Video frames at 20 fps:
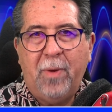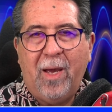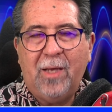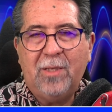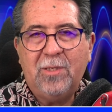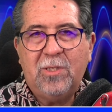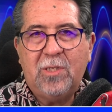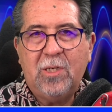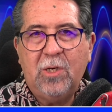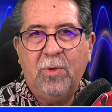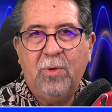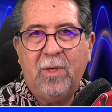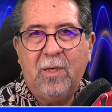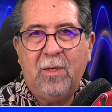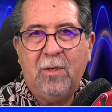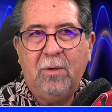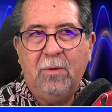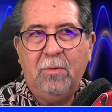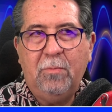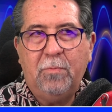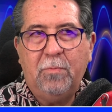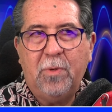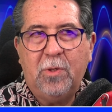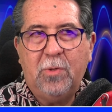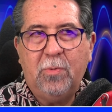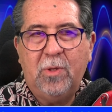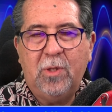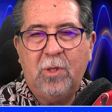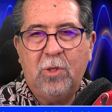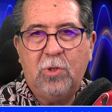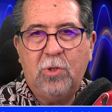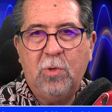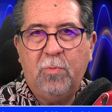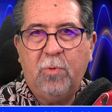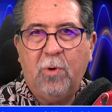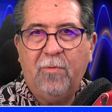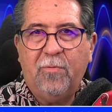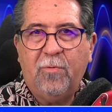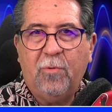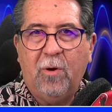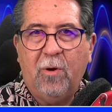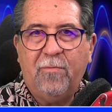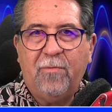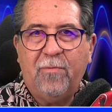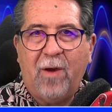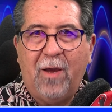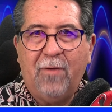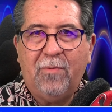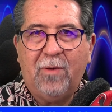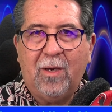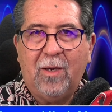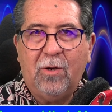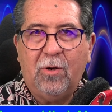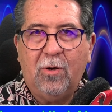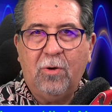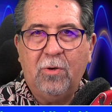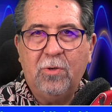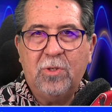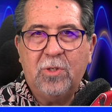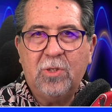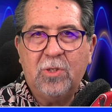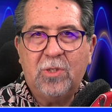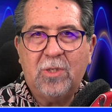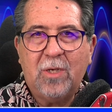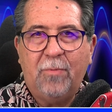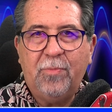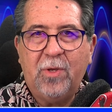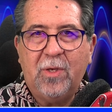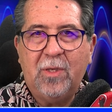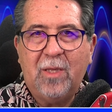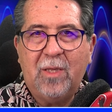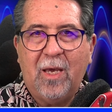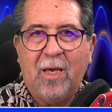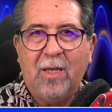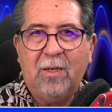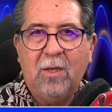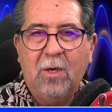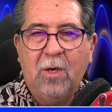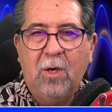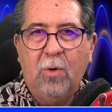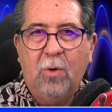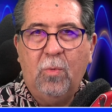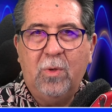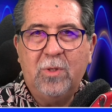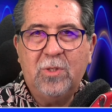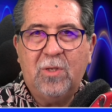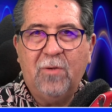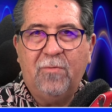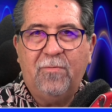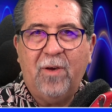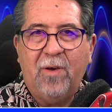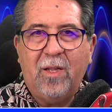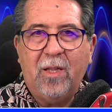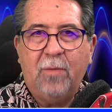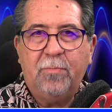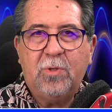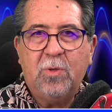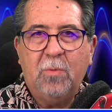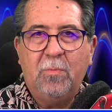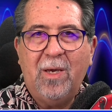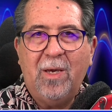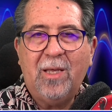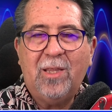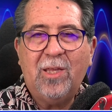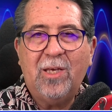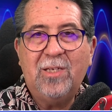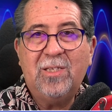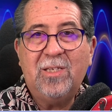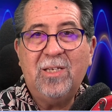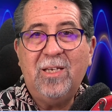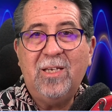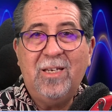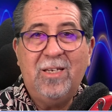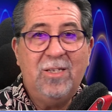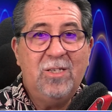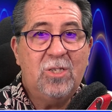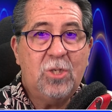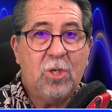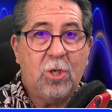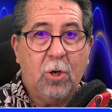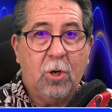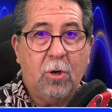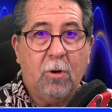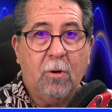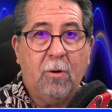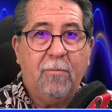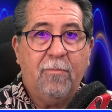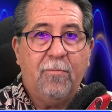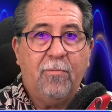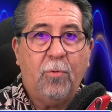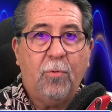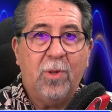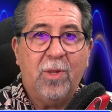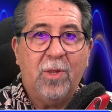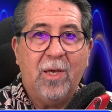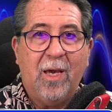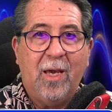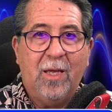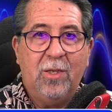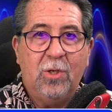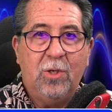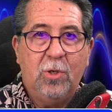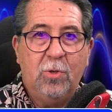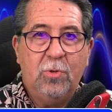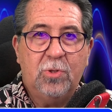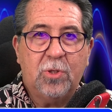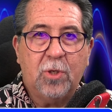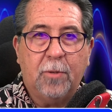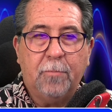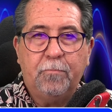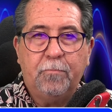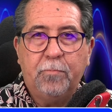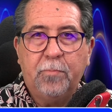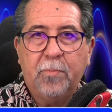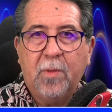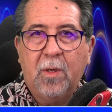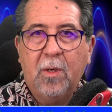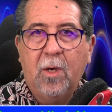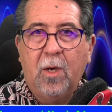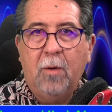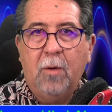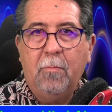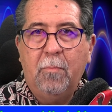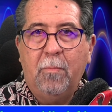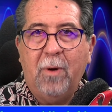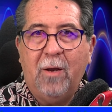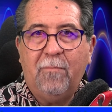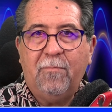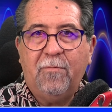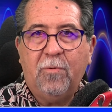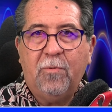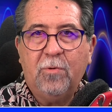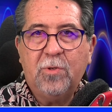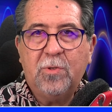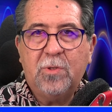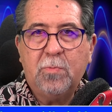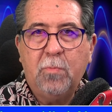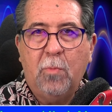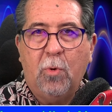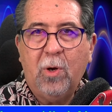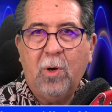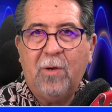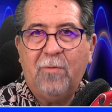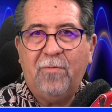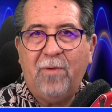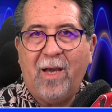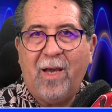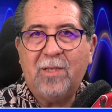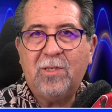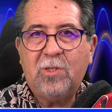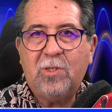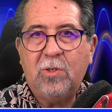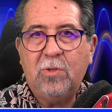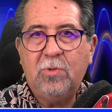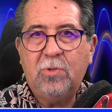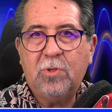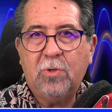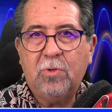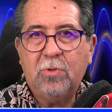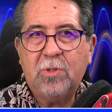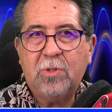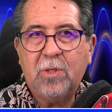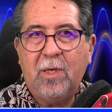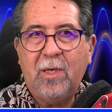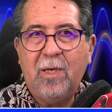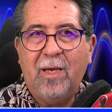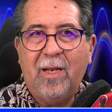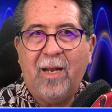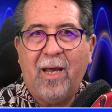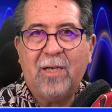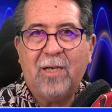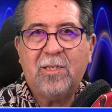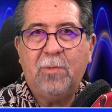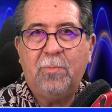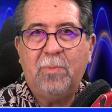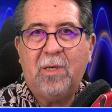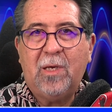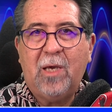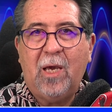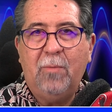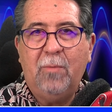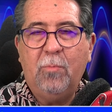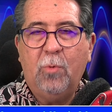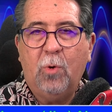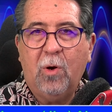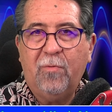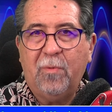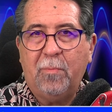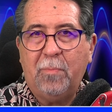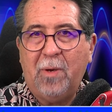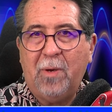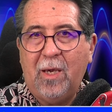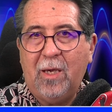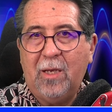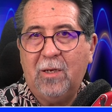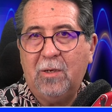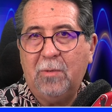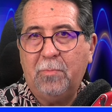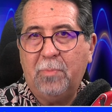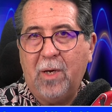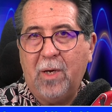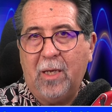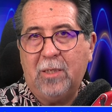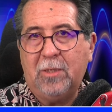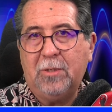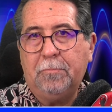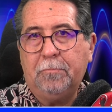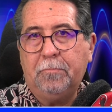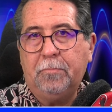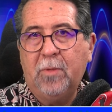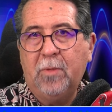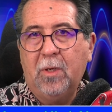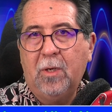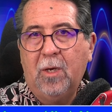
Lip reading: band steering between the 2.4 and 5 gigahertz is something that was developed to make things easier for the end user. But for more advanced users, it actually became more of a pain in the butt.